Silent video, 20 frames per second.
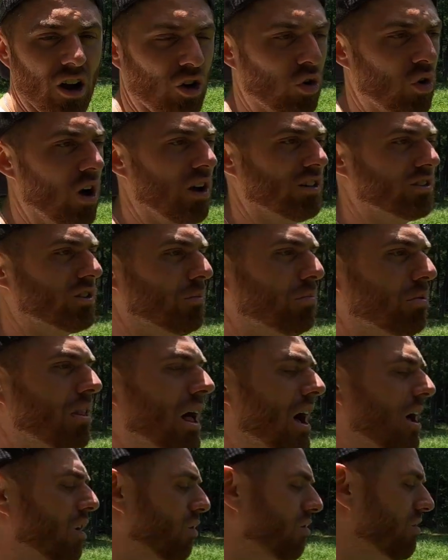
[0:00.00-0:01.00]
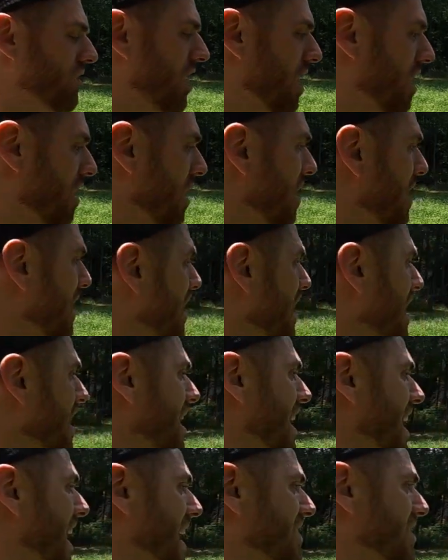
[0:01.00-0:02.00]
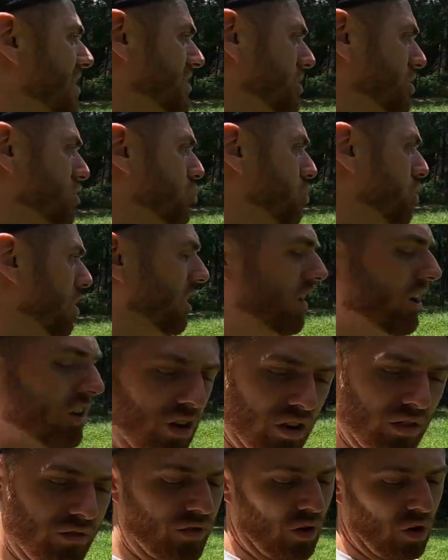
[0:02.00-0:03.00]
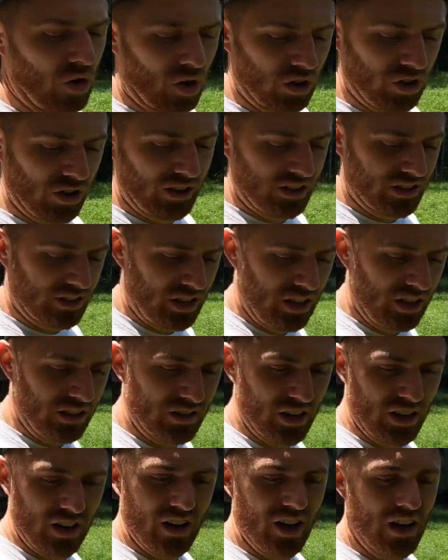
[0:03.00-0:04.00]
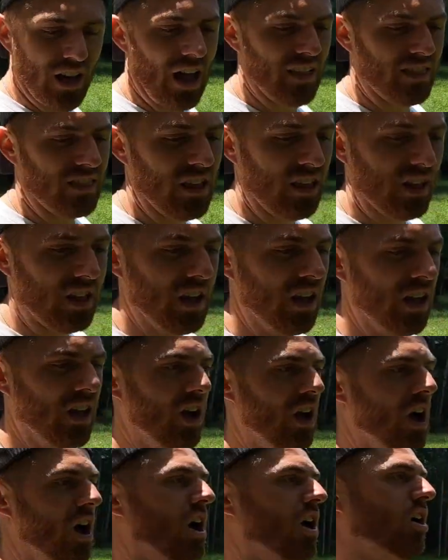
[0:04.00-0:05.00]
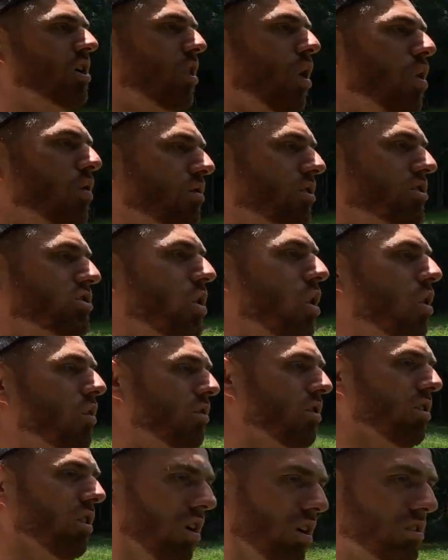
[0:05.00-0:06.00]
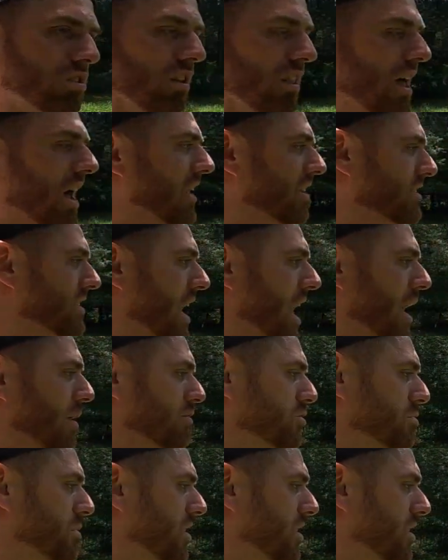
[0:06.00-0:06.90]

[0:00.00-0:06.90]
across the plot over there, and this is really good for early season. I think clover's overlooked a lot of times